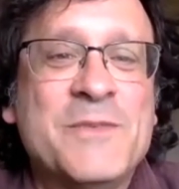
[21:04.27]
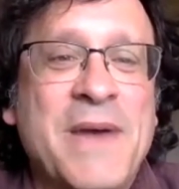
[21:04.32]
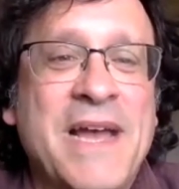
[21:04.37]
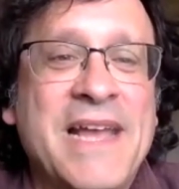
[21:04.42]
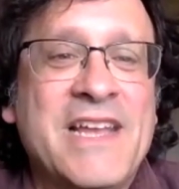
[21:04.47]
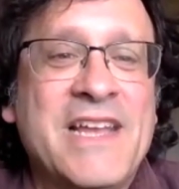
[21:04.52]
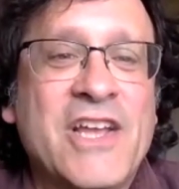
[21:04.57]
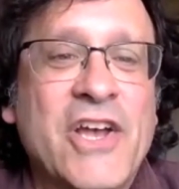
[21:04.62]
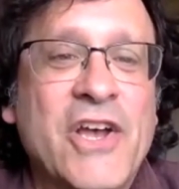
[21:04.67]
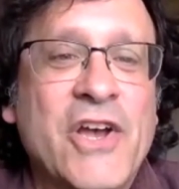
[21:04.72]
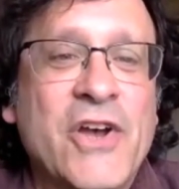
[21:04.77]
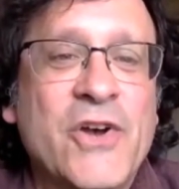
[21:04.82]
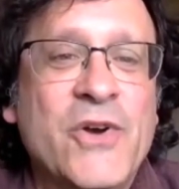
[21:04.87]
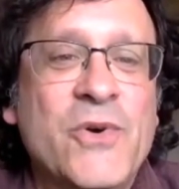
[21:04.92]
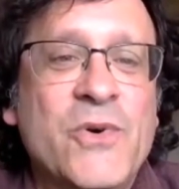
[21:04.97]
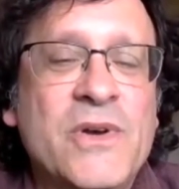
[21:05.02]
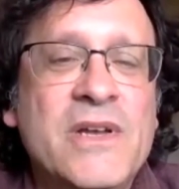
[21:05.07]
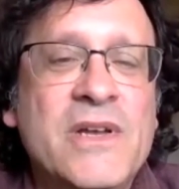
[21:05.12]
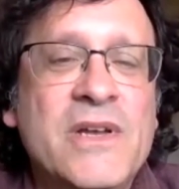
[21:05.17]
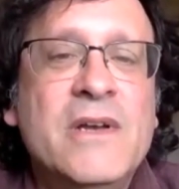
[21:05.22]
might
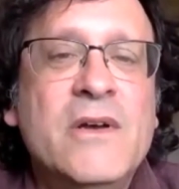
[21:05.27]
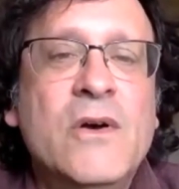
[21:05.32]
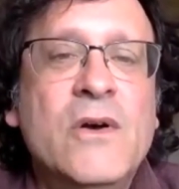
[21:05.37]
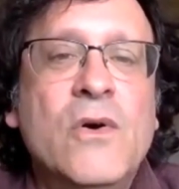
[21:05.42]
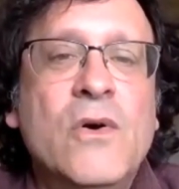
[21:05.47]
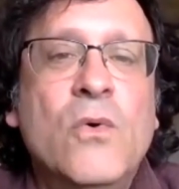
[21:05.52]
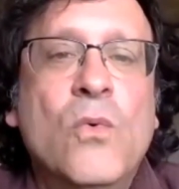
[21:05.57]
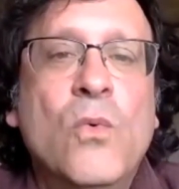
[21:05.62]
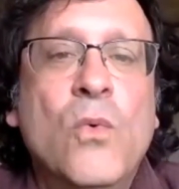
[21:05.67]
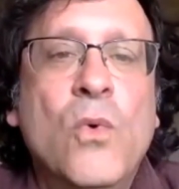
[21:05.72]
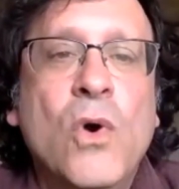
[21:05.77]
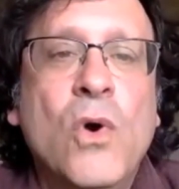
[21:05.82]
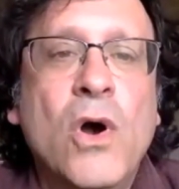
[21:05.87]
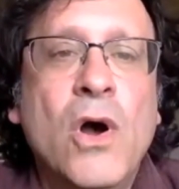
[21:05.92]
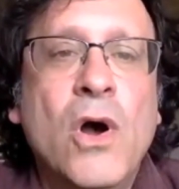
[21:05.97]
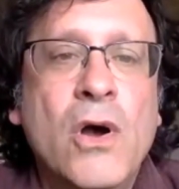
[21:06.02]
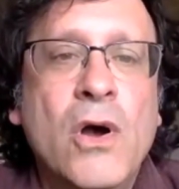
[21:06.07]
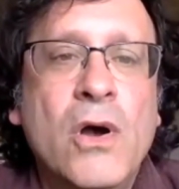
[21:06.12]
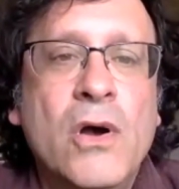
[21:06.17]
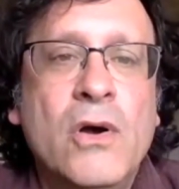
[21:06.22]
go,
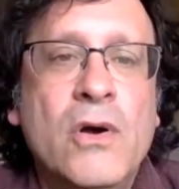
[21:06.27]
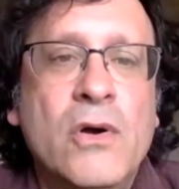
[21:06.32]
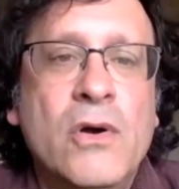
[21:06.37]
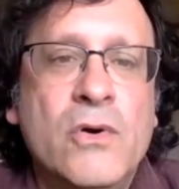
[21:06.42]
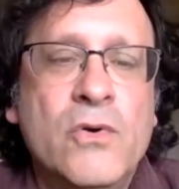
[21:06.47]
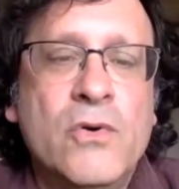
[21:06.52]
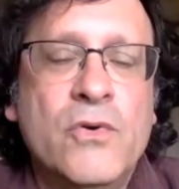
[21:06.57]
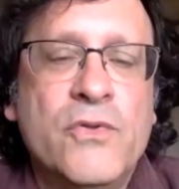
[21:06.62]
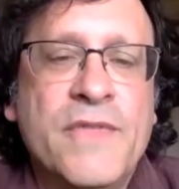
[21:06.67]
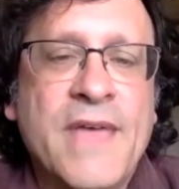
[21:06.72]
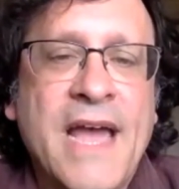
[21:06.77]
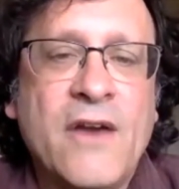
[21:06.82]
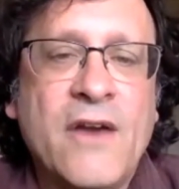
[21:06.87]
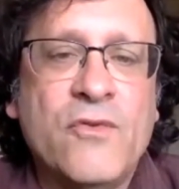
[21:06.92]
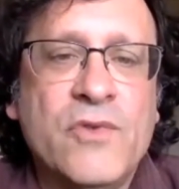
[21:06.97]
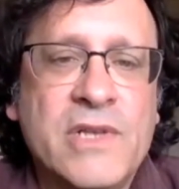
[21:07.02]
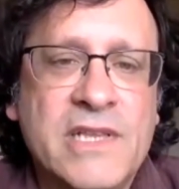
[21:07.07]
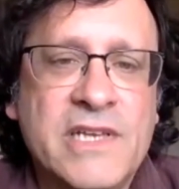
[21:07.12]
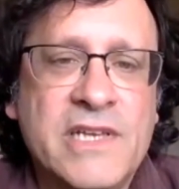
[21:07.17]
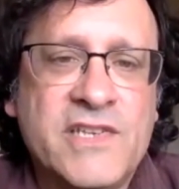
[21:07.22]
whoa, that
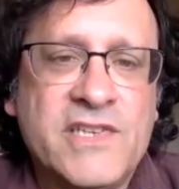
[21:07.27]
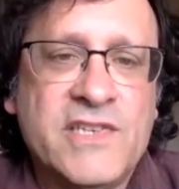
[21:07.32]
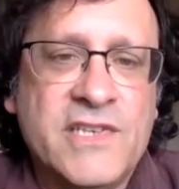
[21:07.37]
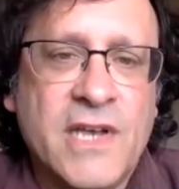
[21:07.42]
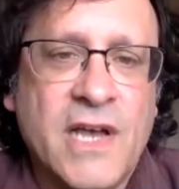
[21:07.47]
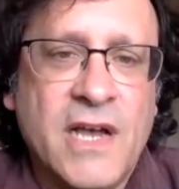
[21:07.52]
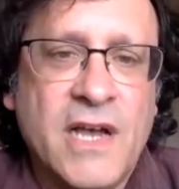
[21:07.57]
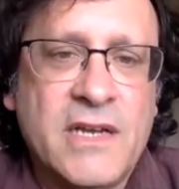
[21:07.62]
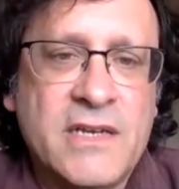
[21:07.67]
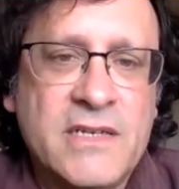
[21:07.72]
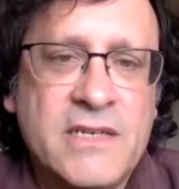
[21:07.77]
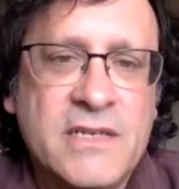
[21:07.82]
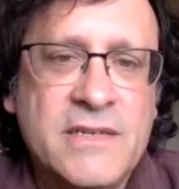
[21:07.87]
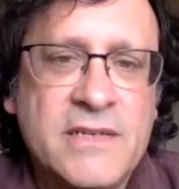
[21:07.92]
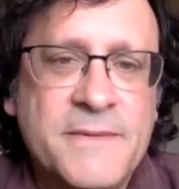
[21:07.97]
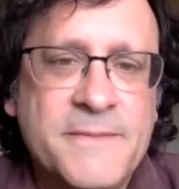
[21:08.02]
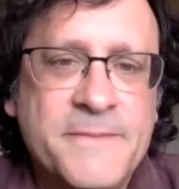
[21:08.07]
really sucked.